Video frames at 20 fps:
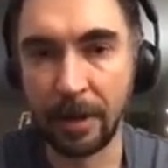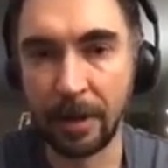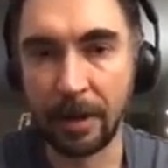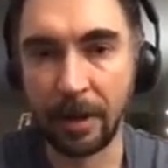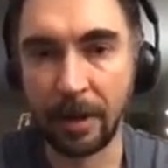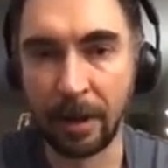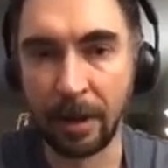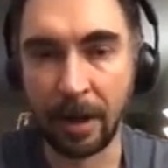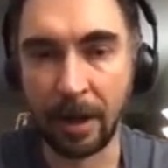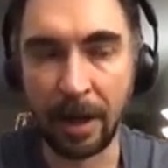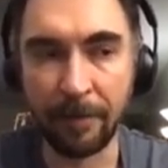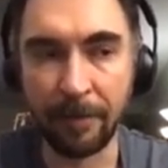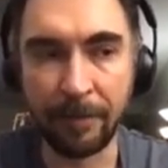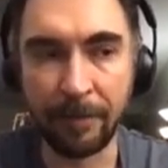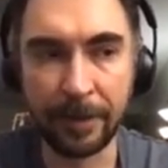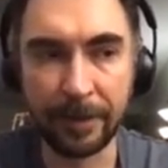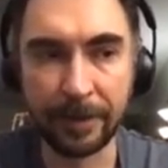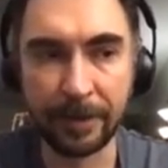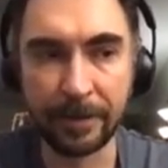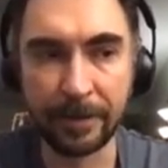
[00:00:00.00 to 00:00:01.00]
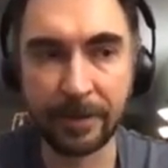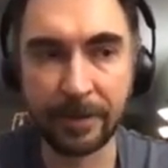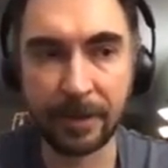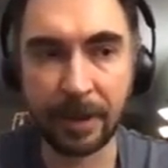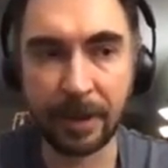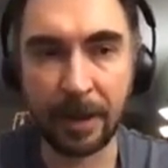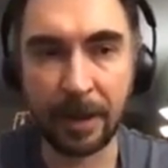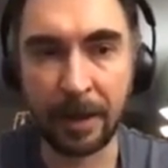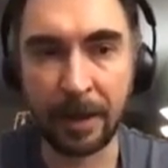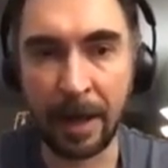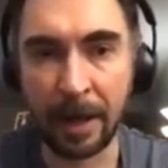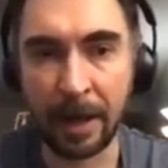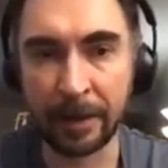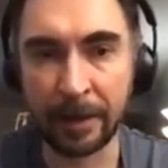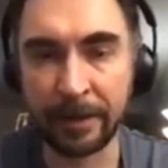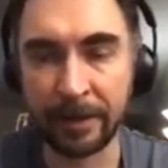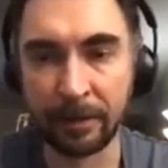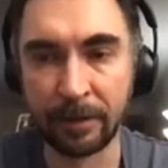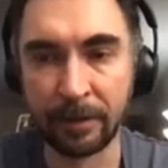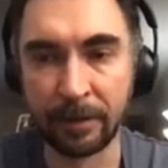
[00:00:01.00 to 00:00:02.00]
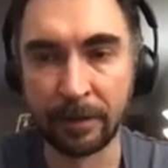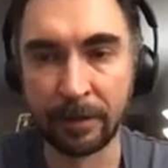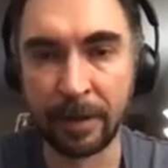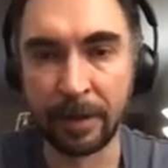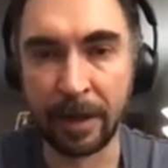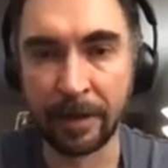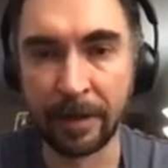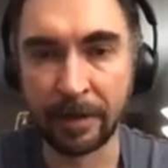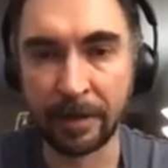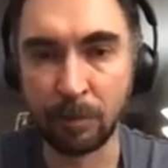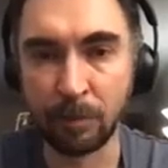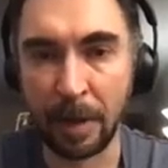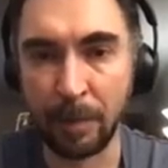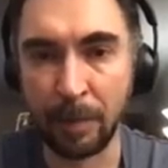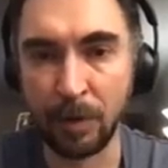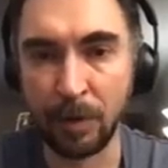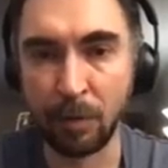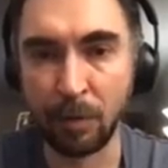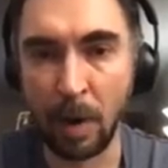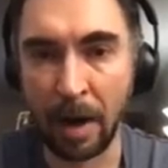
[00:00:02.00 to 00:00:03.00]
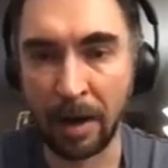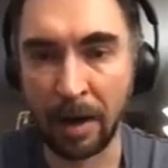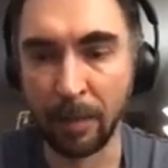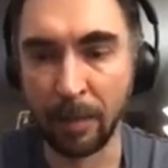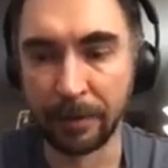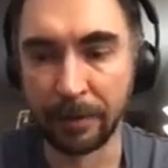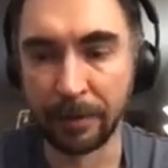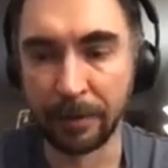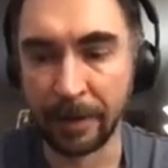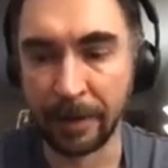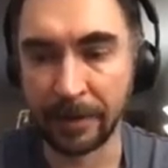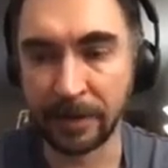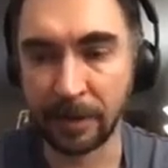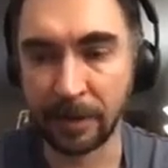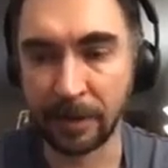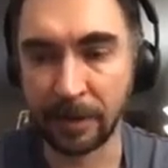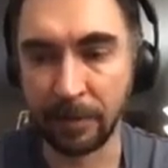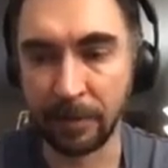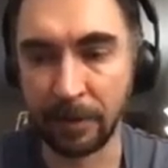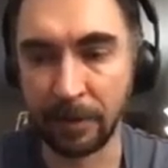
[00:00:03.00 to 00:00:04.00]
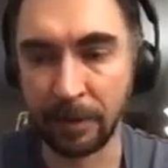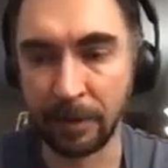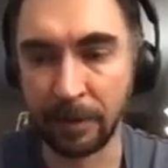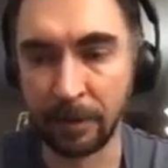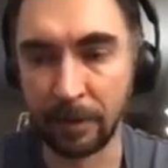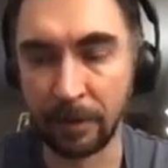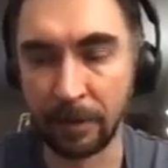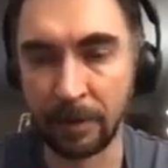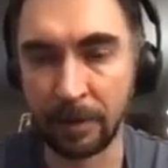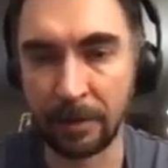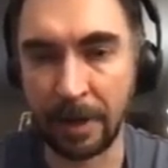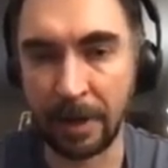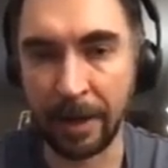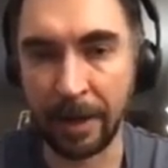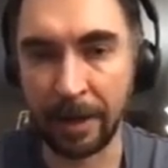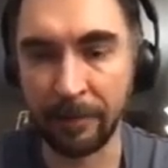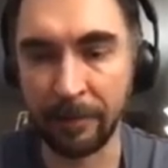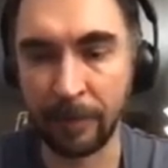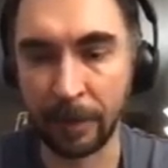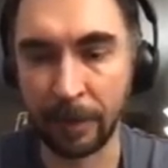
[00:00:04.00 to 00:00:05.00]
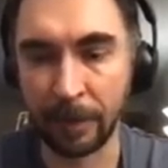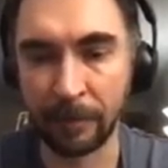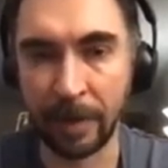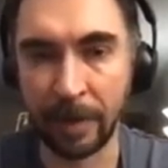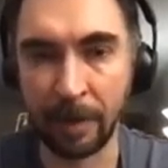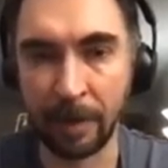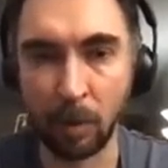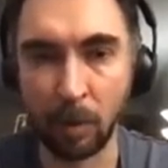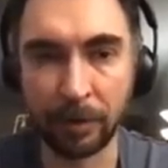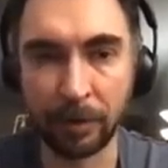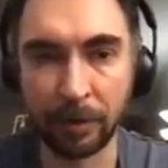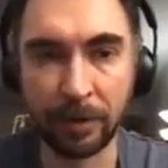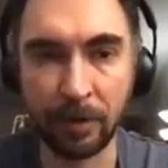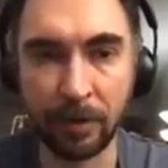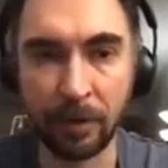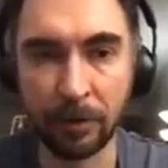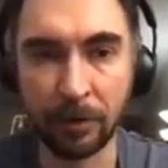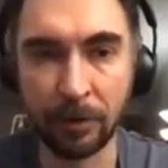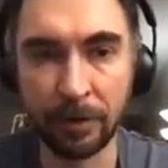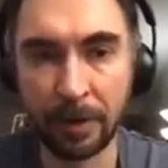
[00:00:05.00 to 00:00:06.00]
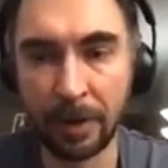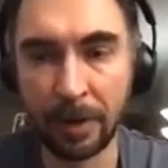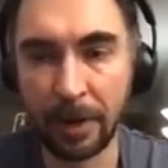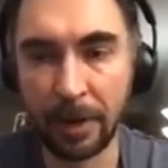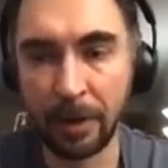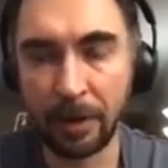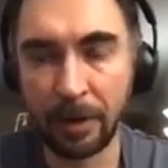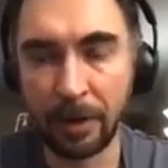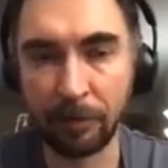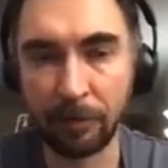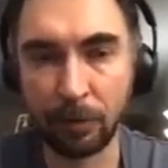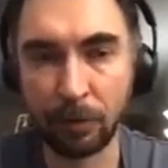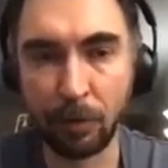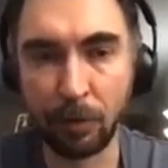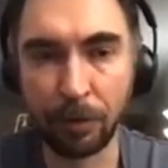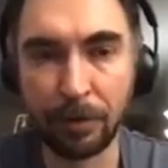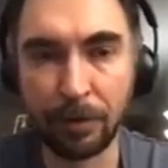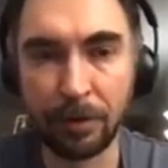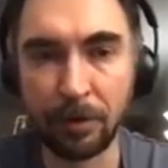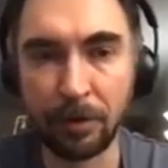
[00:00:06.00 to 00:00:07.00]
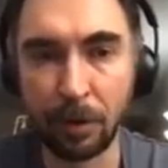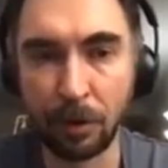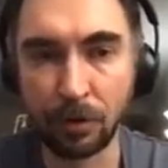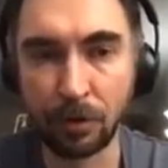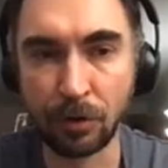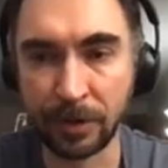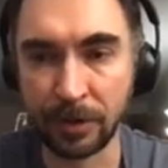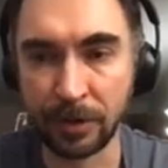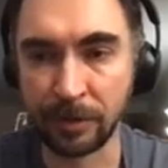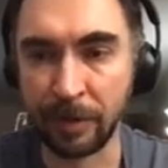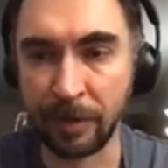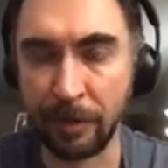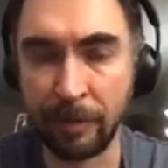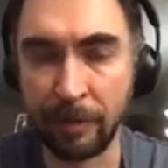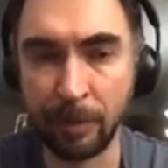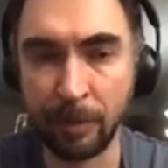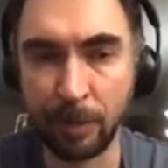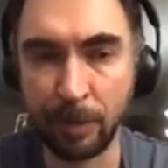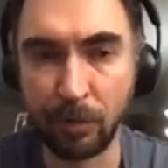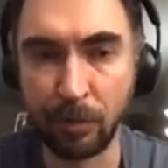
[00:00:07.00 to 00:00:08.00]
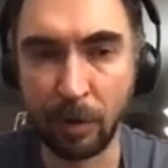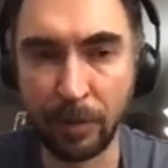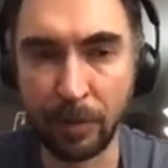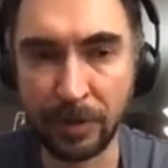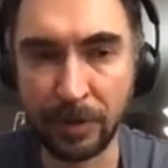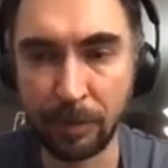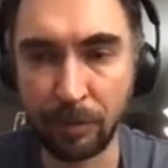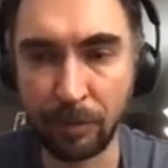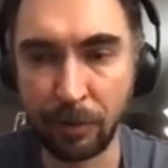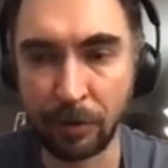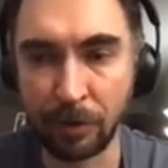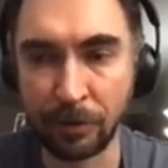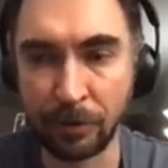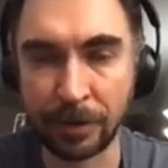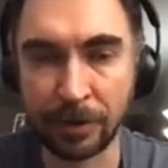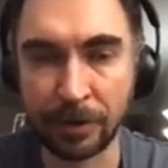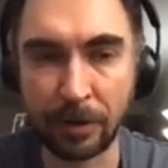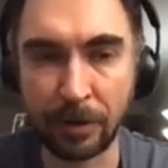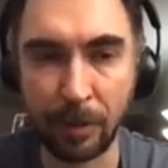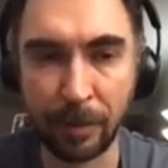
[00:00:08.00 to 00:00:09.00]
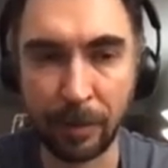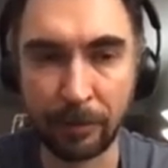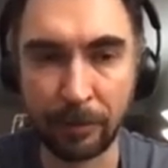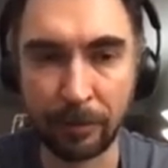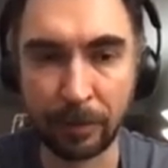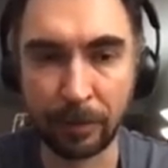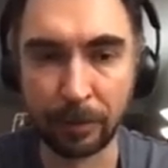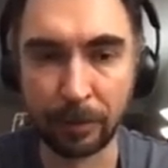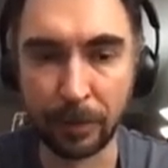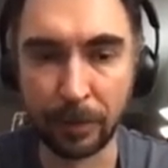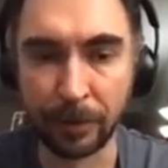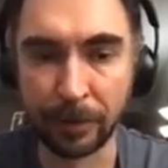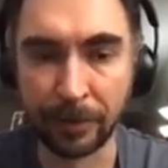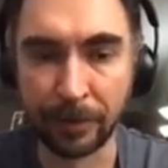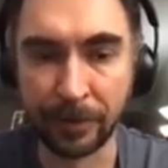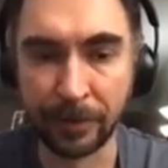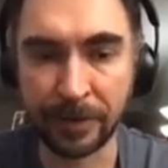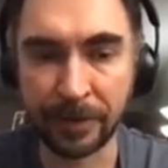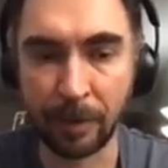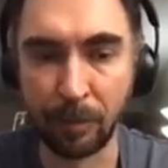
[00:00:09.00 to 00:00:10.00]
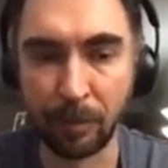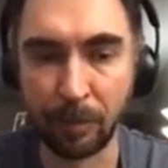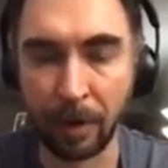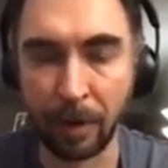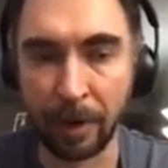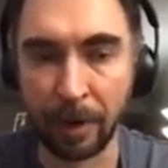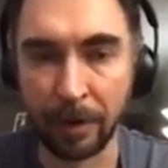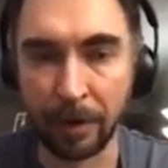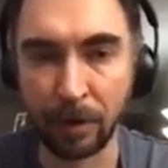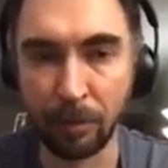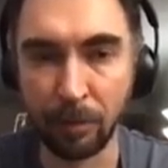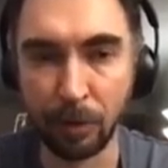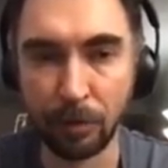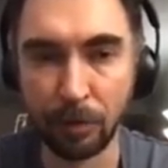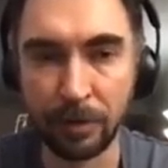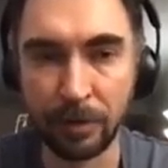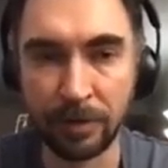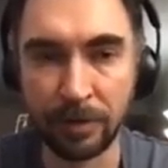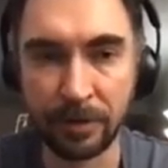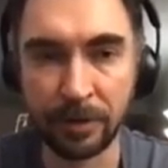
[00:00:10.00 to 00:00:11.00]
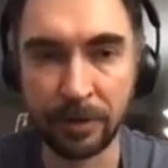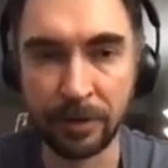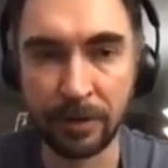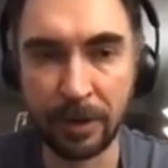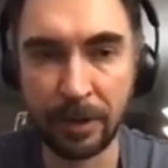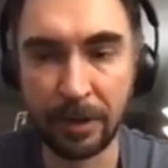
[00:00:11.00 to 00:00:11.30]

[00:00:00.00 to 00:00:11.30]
I think it's lacking a nice web UI, but that's something I think they are working on. Have the Ronin Dojo is a very promising project coming from the Samurai community.